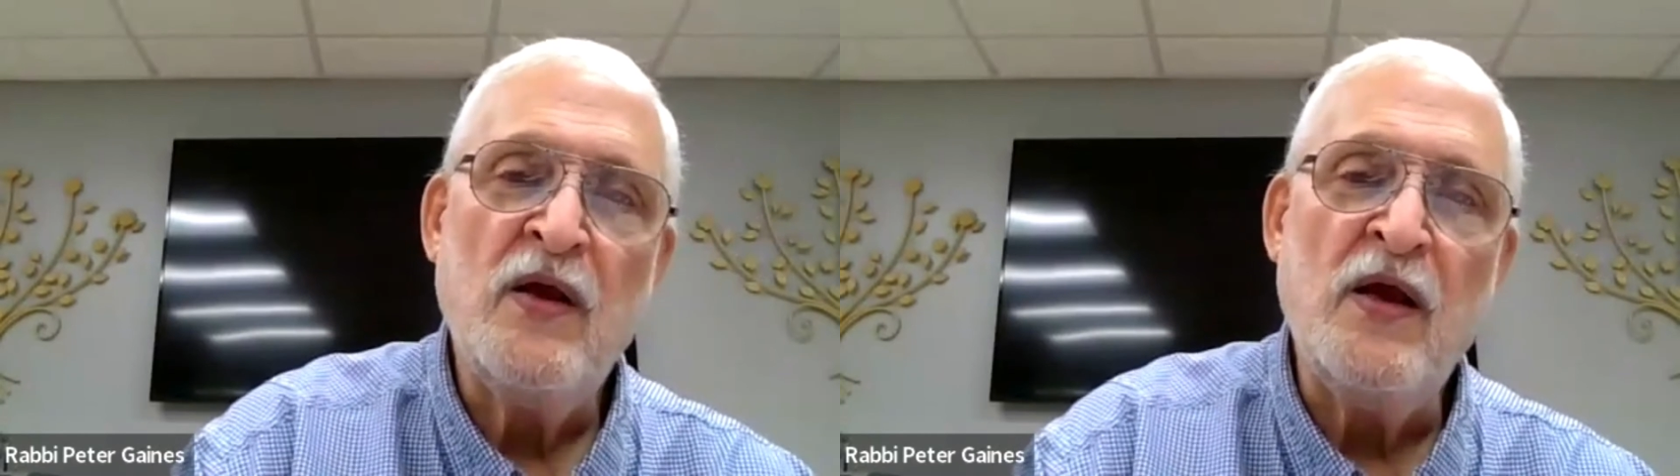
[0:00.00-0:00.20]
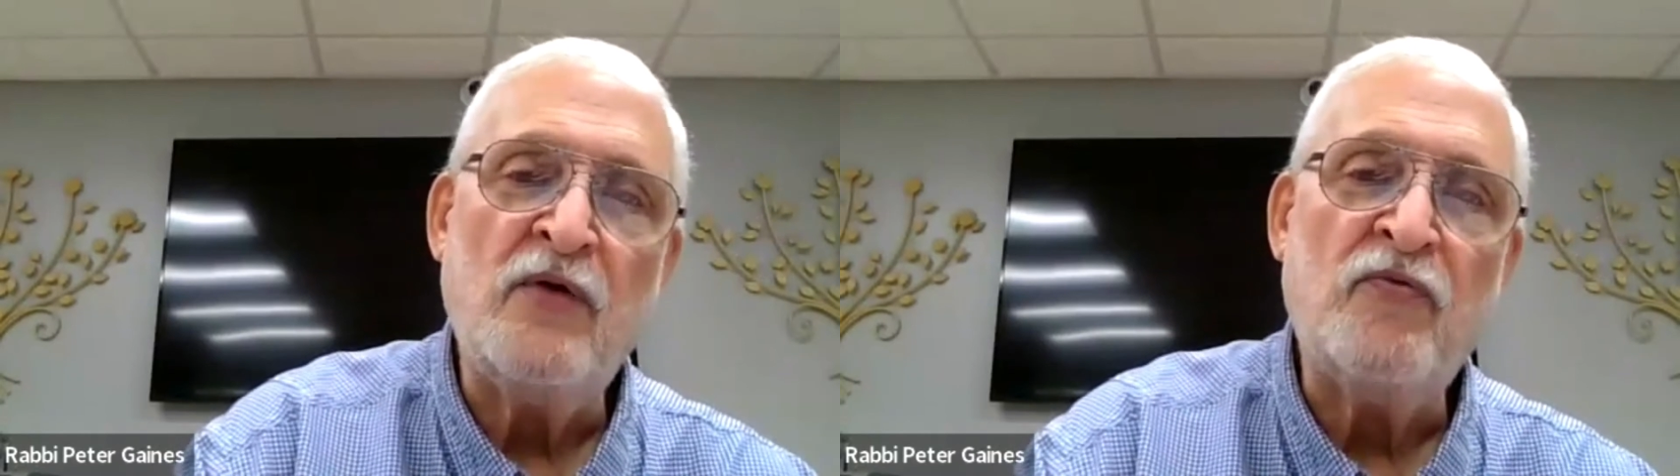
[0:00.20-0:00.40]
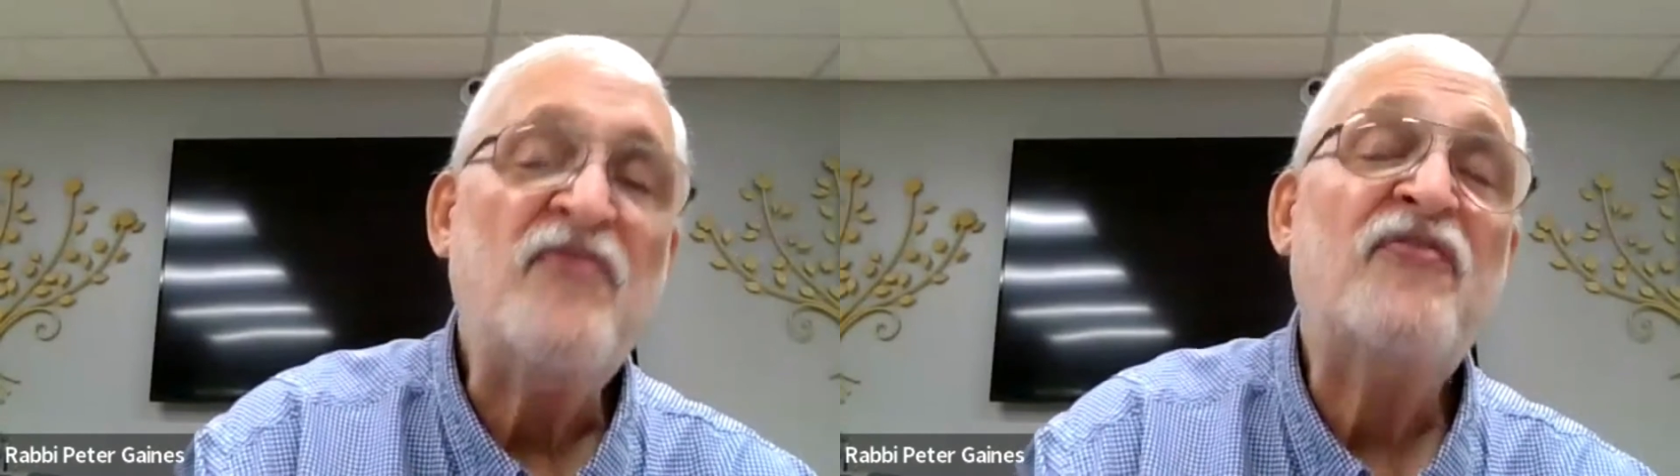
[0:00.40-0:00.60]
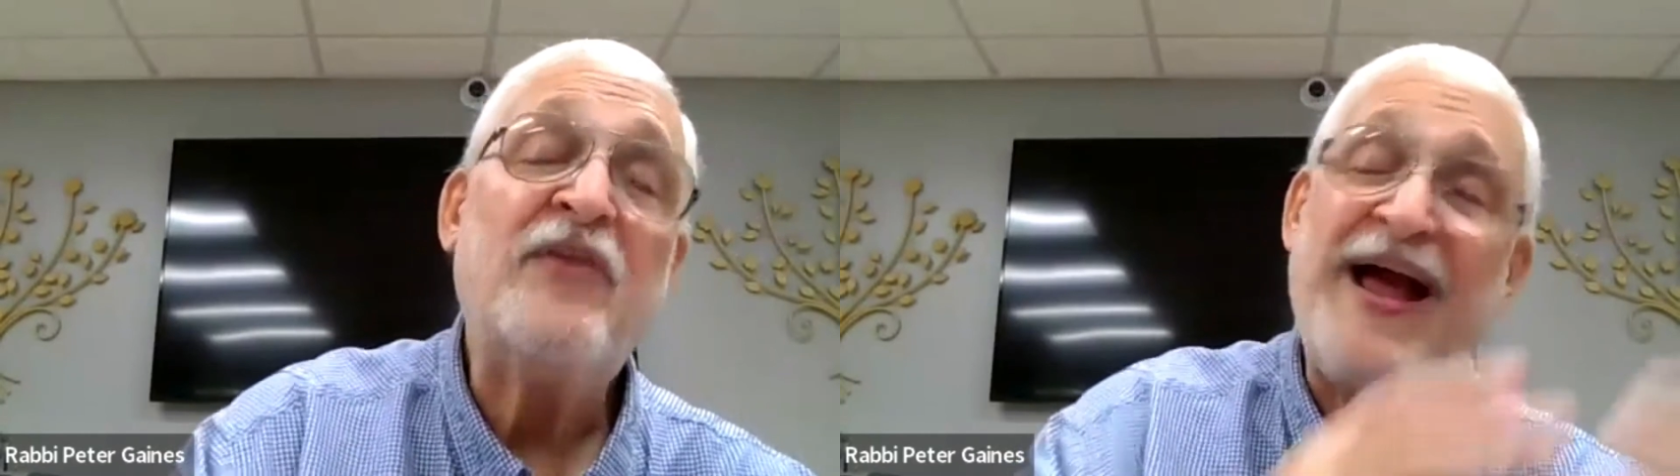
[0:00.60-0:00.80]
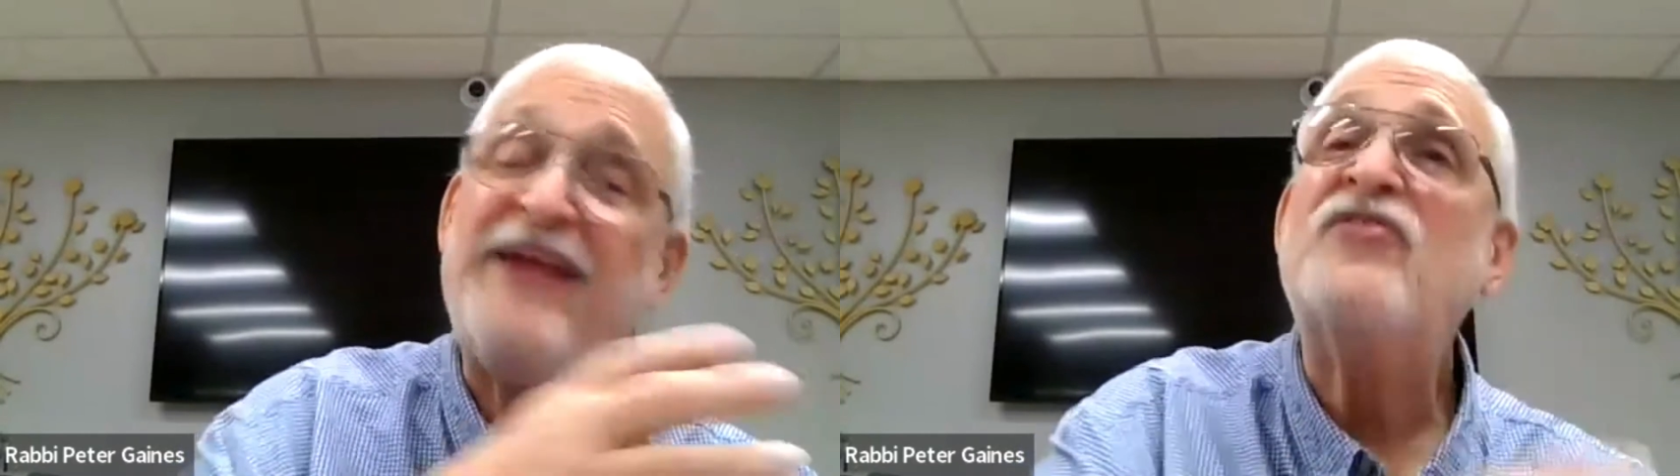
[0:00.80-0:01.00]
it
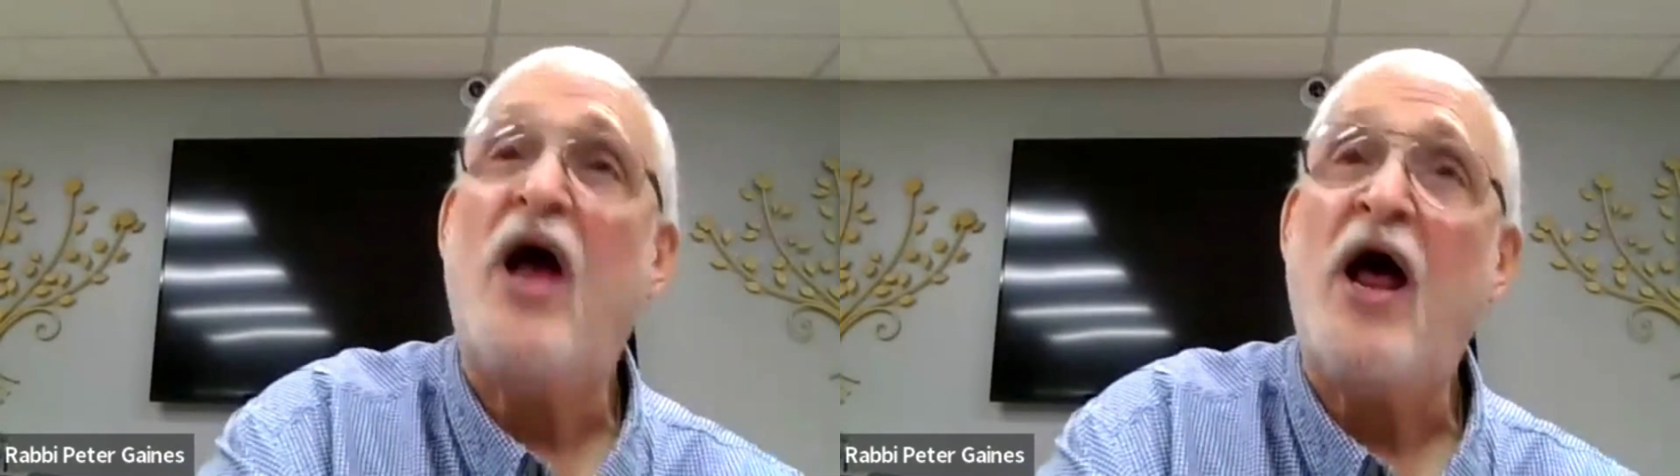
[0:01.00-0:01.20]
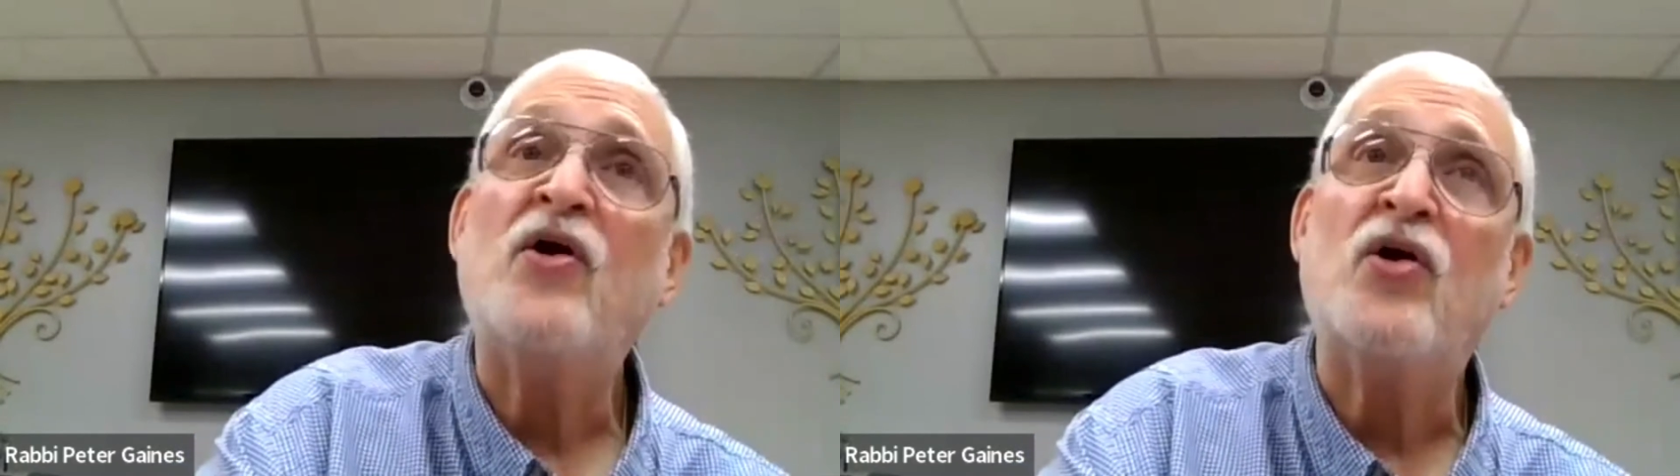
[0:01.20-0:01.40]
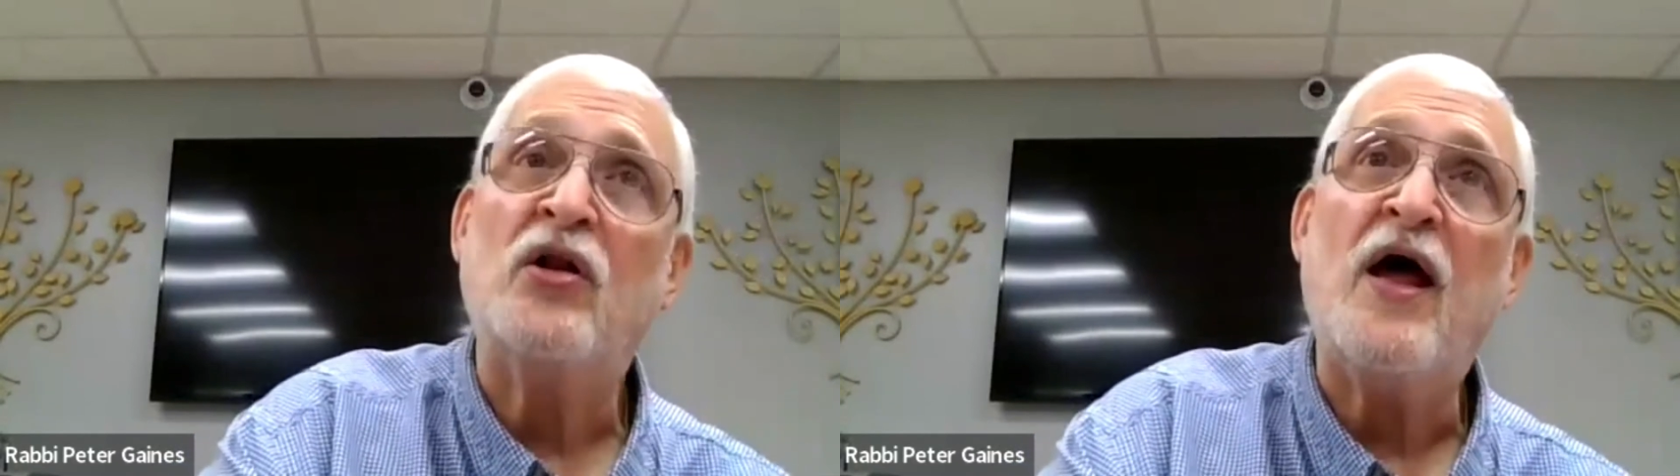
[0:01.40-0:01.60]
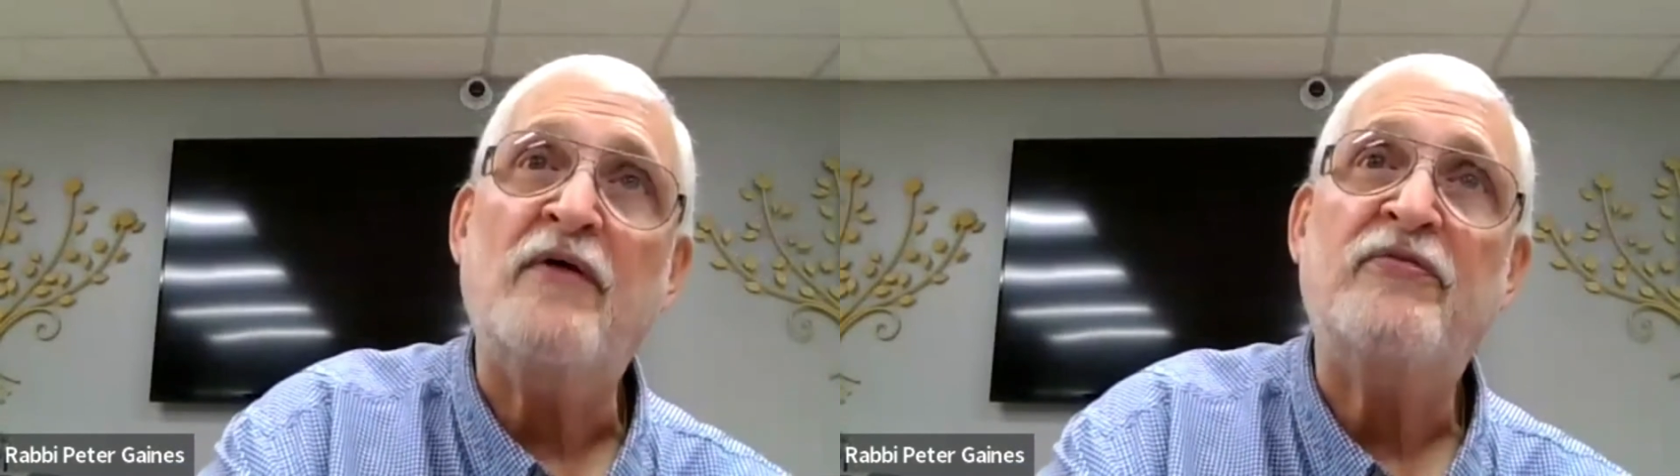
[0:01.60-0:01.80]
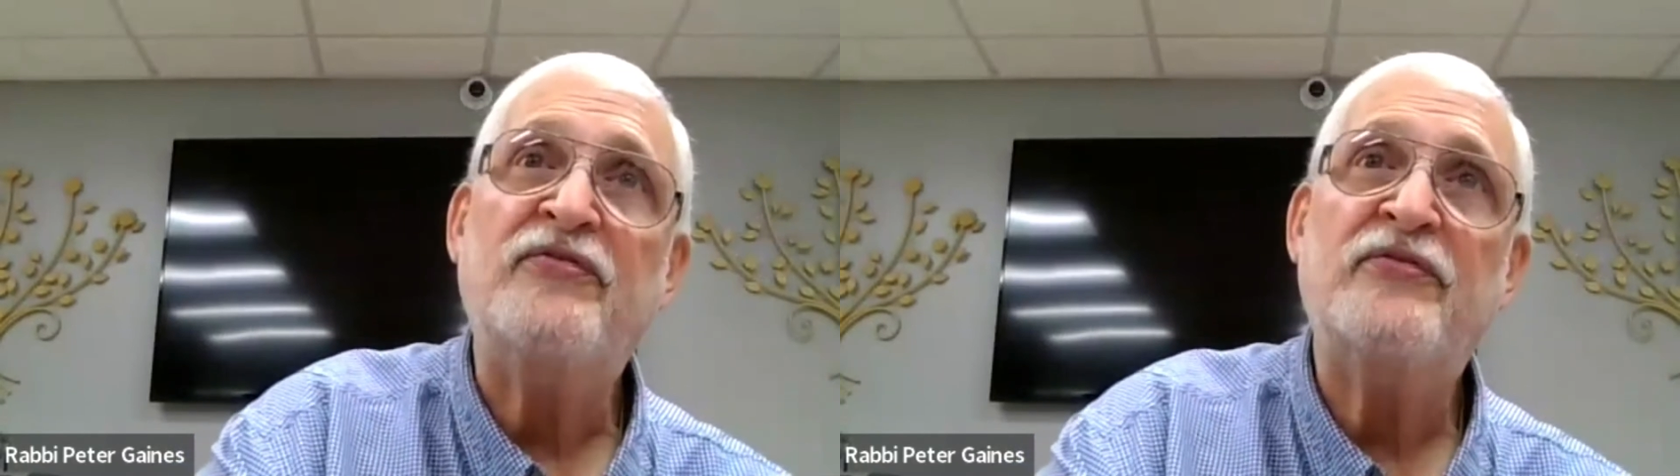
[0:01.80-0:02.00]
reflects on her
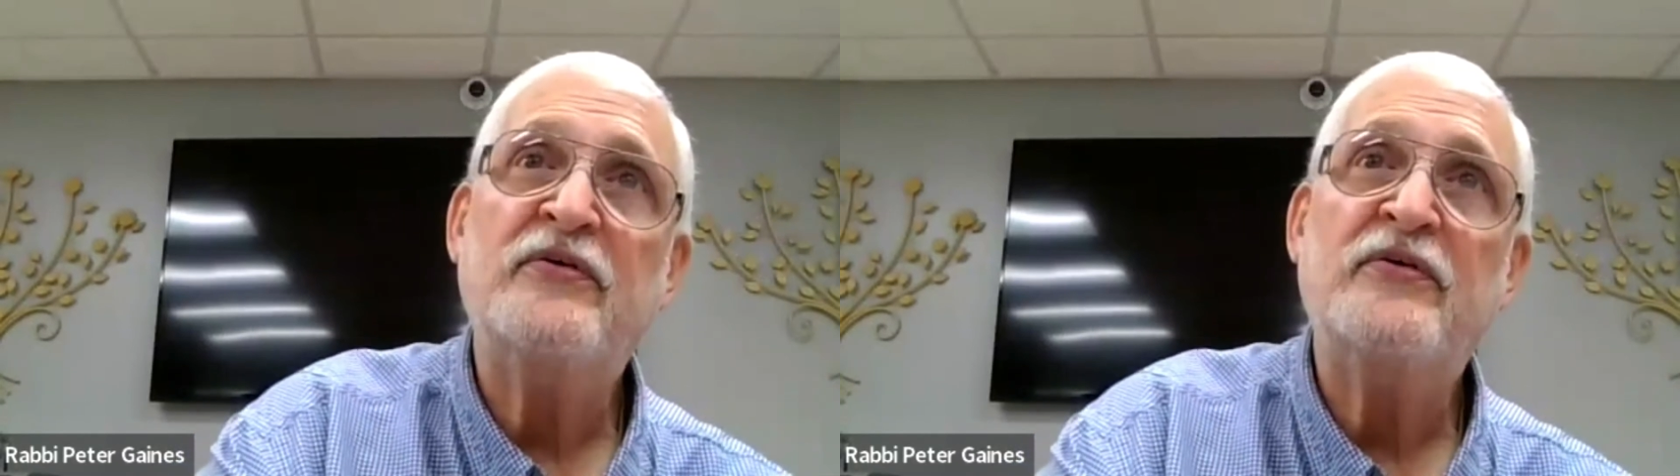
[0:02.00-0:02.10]
life